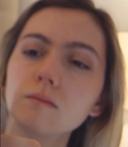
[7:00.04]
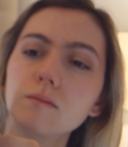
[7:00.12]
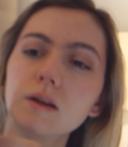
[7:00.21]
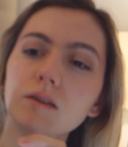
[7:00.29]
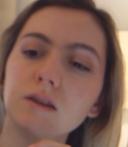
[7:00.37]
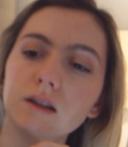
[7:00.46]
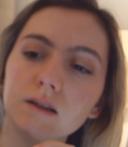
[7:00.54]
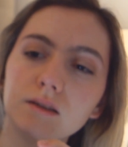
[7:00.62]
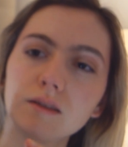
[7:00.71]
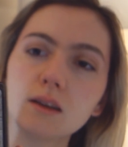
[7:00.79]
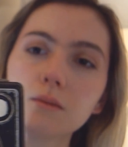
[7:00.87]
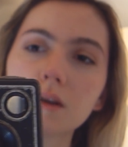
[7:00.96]
basically the
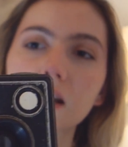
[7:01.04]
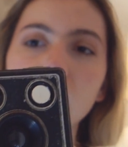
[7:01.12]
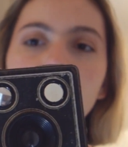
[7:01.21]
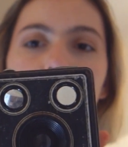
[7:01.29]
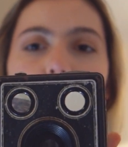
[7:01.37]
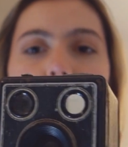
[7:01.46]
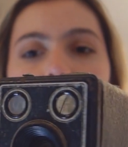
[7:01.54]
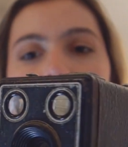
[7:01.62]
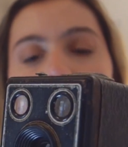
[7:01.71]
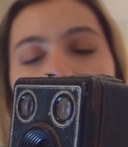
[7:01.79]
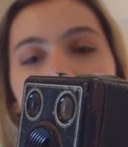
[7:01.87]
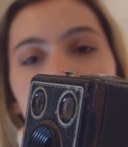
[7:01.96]
same kind of
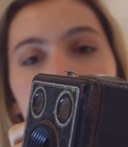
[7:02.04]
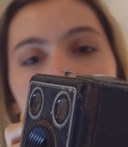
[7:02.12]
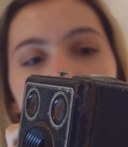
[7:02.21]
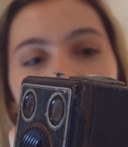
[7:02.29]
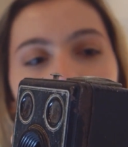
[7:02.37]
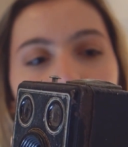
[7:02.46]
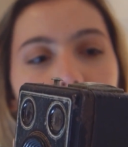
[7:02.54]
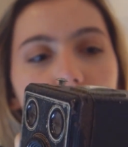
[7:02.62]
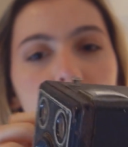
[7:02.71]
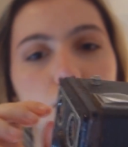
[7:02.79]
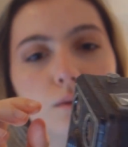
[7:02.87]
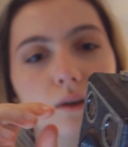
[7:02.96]

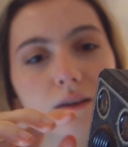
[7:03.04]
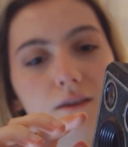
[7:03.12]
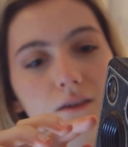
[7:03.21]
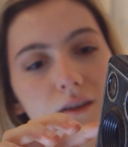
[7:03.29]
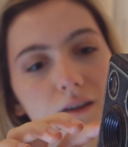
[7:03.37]
camera. You can see